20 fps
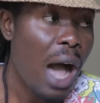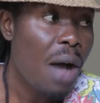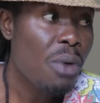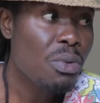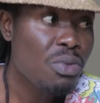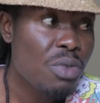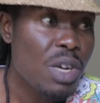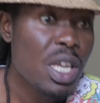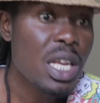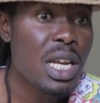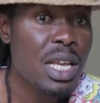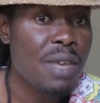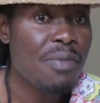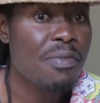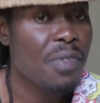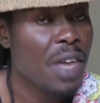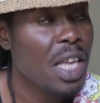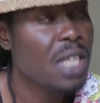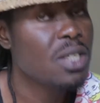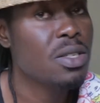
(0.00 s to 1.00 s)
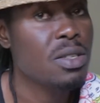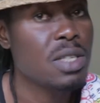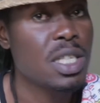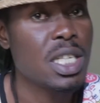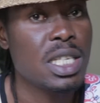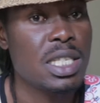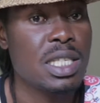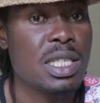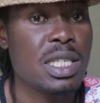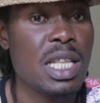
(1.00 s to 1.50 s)
really fatal
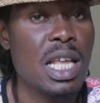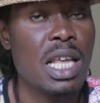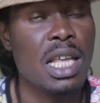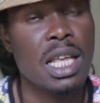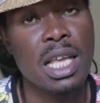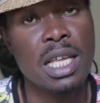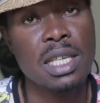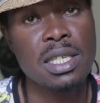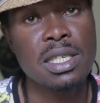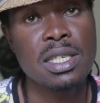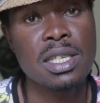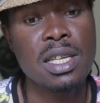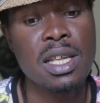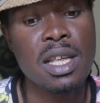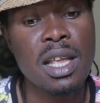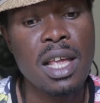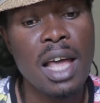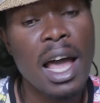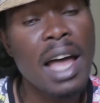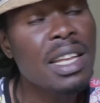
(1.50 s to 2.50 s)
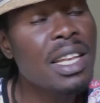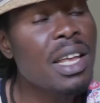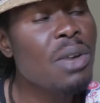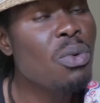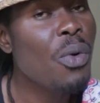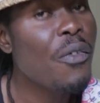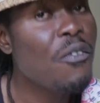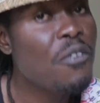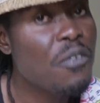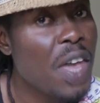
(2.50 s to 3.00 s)
this thing is. And they
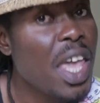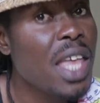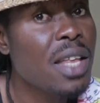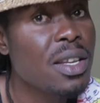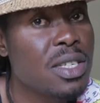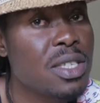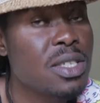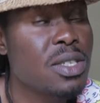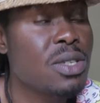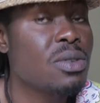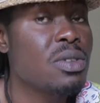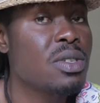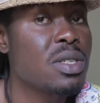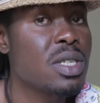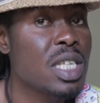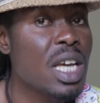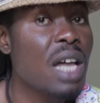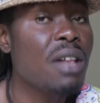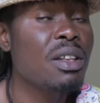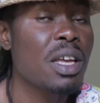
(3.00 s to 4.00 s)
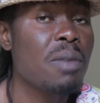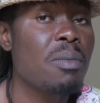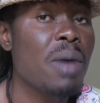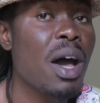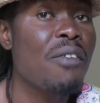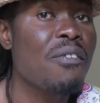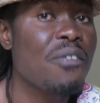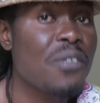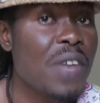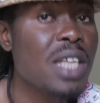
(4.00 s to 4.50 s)
were failed to tell him
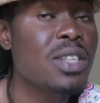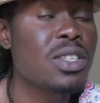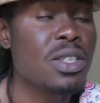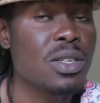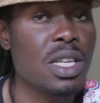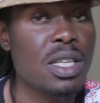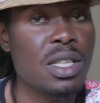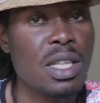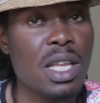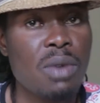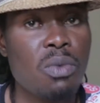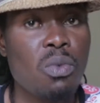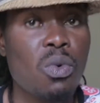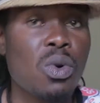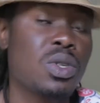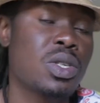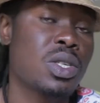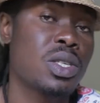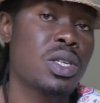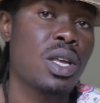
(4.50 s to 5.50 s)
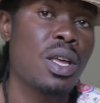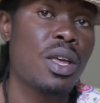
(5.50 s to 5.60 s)
how fatal the thing was.